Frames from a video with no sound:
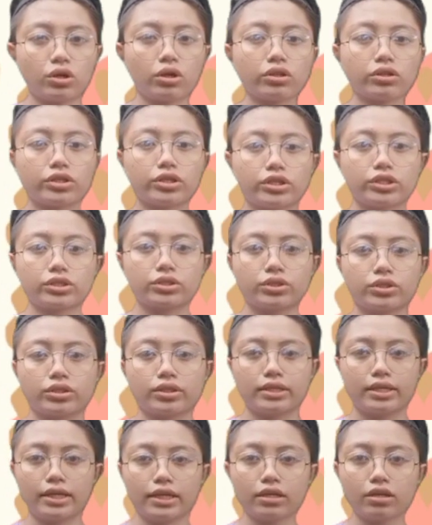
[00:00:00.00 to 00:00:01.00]
can be a
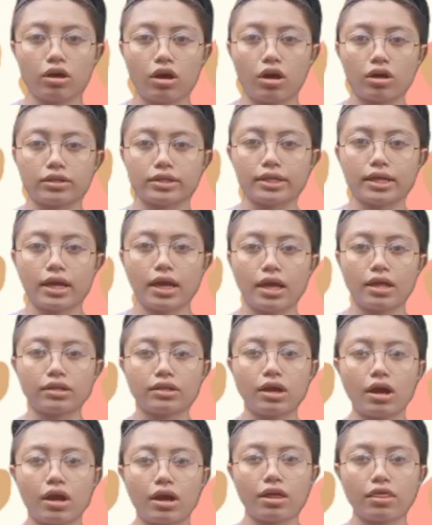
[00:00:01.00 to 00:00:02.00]
shoulder to lean
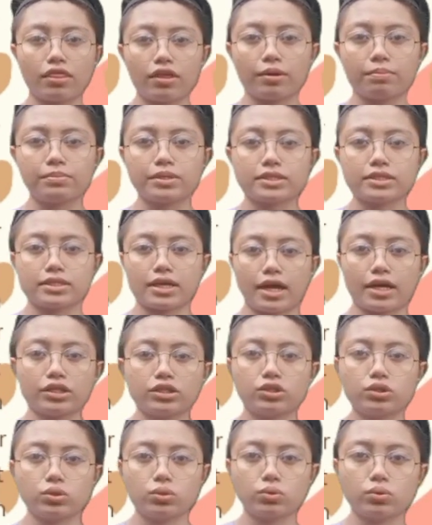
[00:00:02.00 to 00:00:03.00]
on and are there
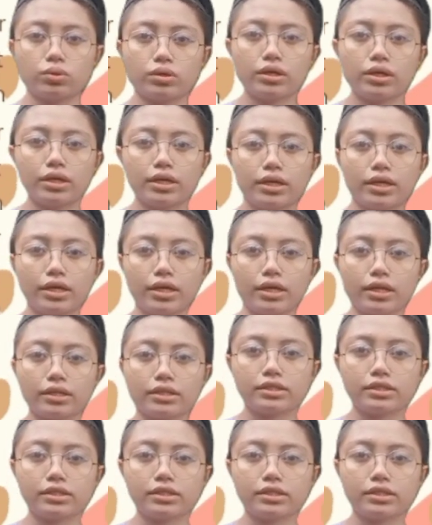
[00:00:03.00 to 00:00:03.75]
beside you